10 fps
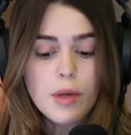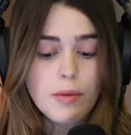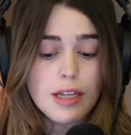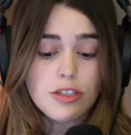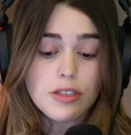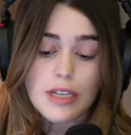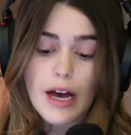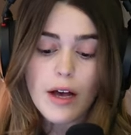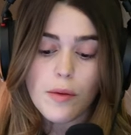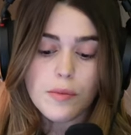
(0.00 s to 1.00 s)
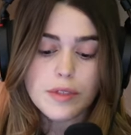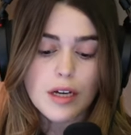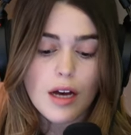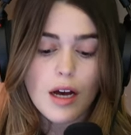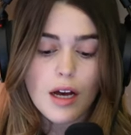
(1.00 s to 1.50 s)
people that she's helped,
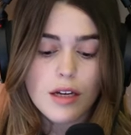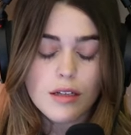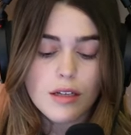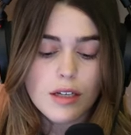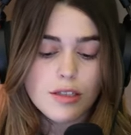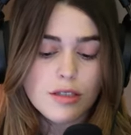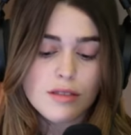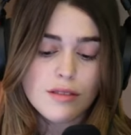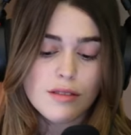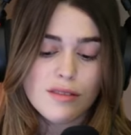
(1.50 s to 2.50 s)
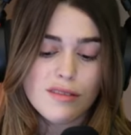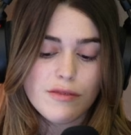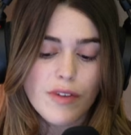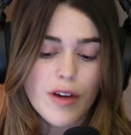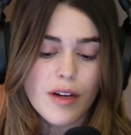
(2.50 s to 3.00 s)
uh, and just
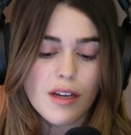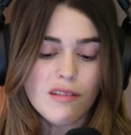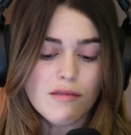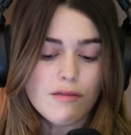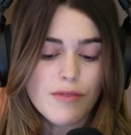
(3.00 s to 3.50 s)
very,